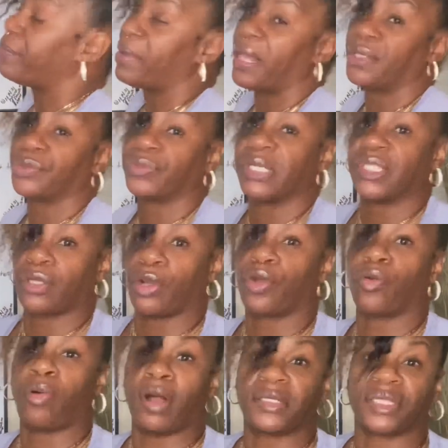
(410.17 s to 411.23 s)
boundaries or
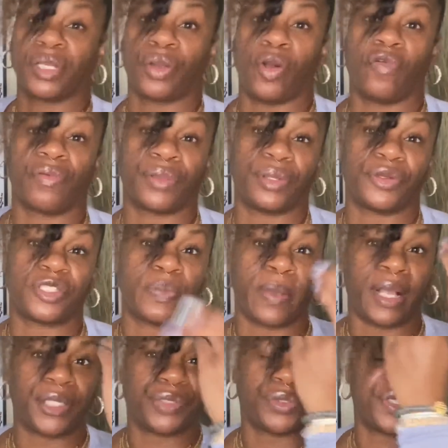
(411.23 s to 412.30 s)
crossing over those
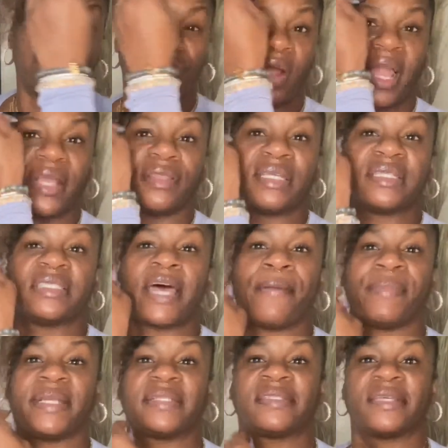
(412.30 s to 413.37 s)
boundaries, right? Does that
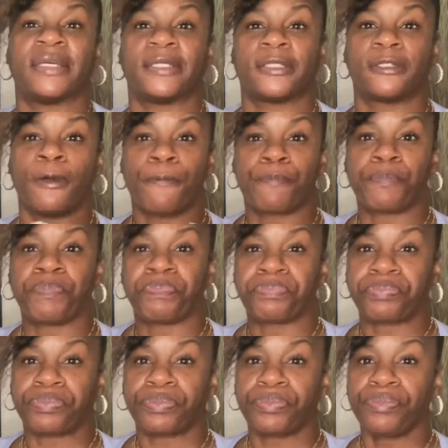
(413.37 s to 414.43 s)
make sense?
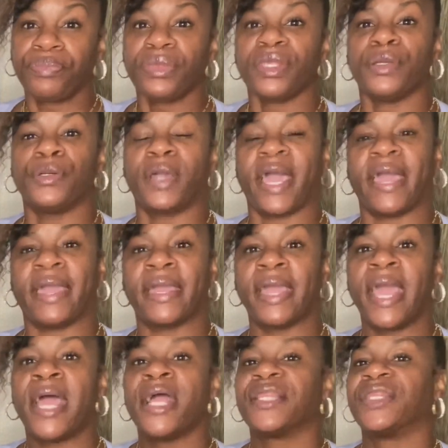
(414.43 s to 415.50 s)
Okay,
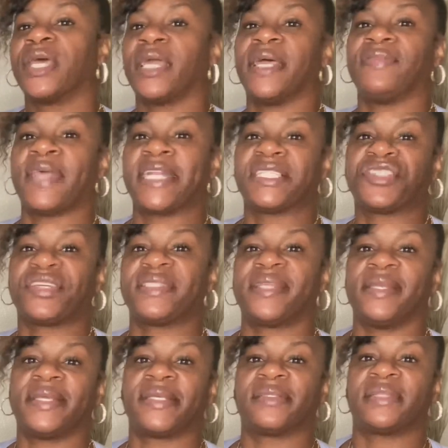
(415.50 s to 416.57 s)
and that's just
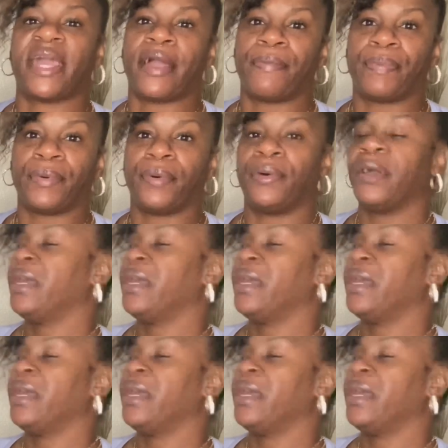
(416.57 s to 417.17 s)
an example.